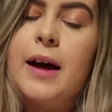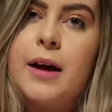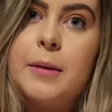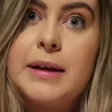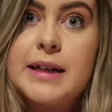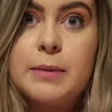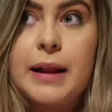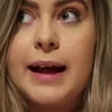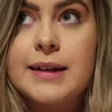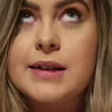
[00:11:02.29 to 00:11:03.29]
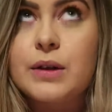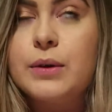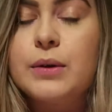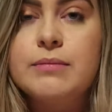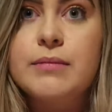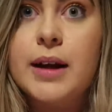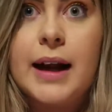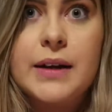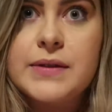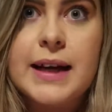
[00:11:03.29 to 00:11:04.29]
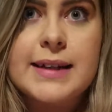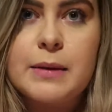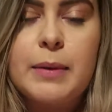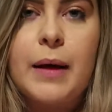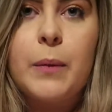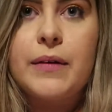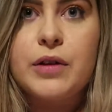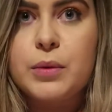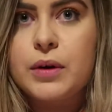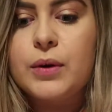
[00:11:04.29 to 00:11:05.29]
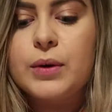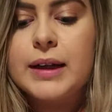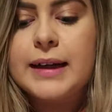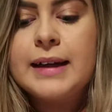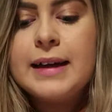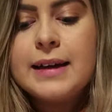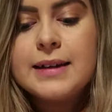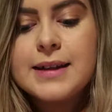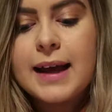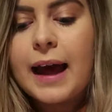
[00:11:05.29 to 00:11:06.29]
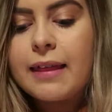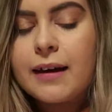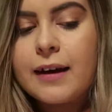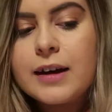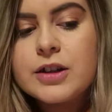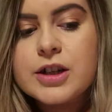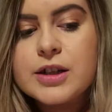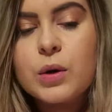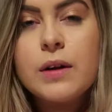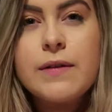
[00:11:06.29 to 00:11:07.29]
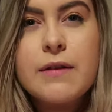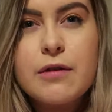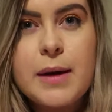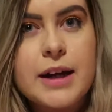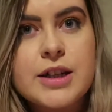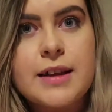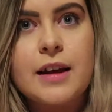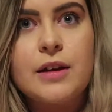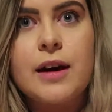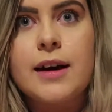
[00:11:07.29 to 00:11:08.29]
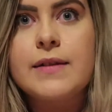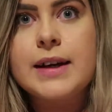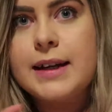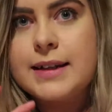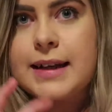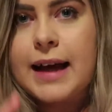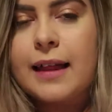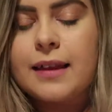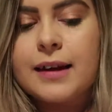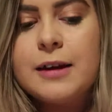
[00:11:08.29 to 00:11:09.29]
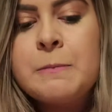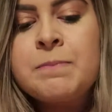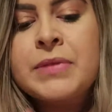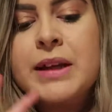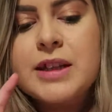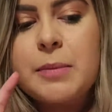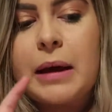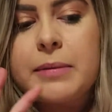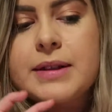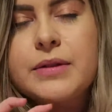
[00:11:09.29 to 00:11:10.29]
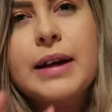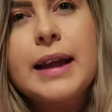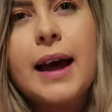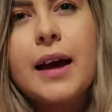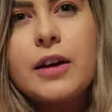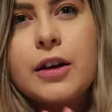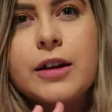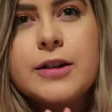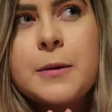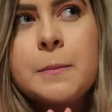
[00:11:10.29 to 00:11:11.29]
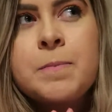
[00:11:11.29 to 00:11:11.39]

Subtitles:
a media plan, so an advertising plan, whatever you want to call it, together, and just all of the information that you kind of need to gather to be able to really get a good